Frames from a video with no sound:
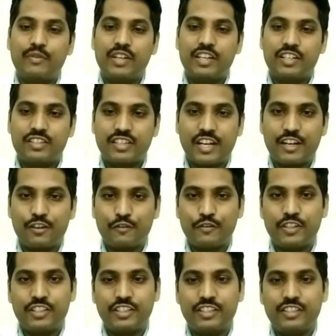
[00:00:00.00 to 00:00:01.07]
various kind of
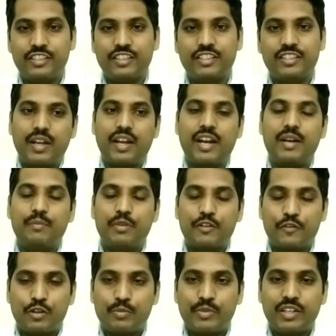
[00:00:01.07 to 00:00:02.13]
diseases and
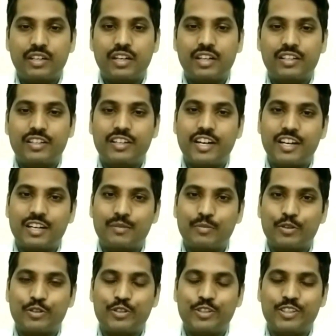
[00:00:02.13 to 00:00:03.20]
performing other dental
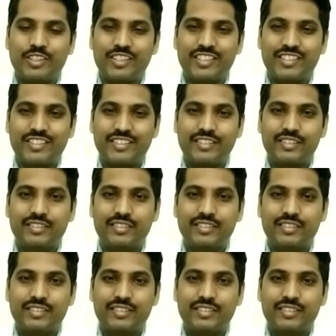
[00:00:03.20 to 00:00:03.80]
procedures.